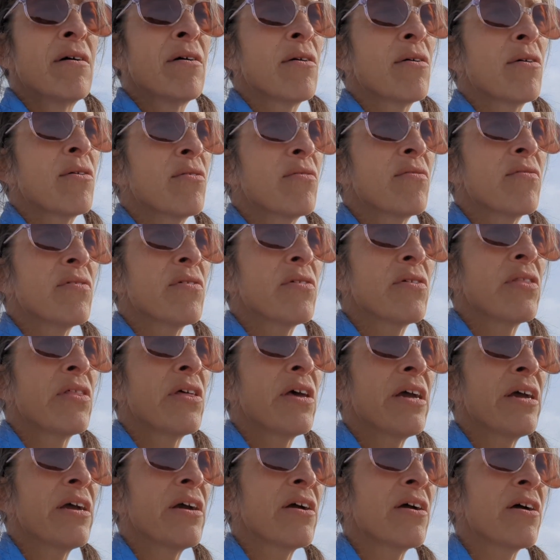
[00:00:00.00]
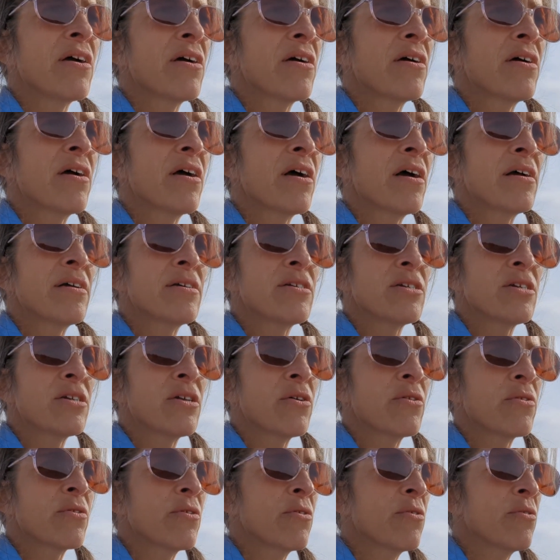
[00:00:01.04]
over there. I
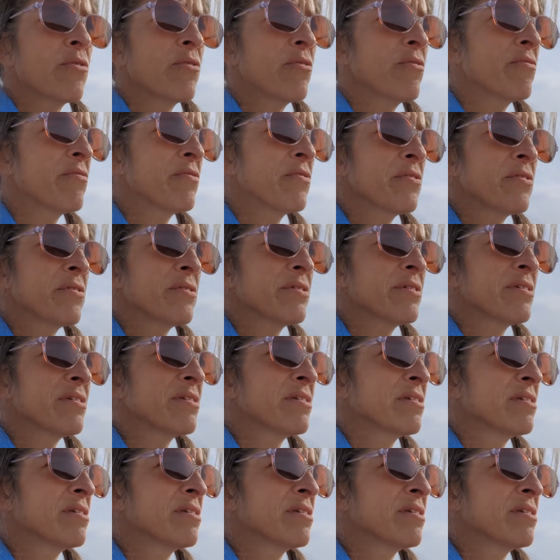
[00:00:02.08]
should go over and,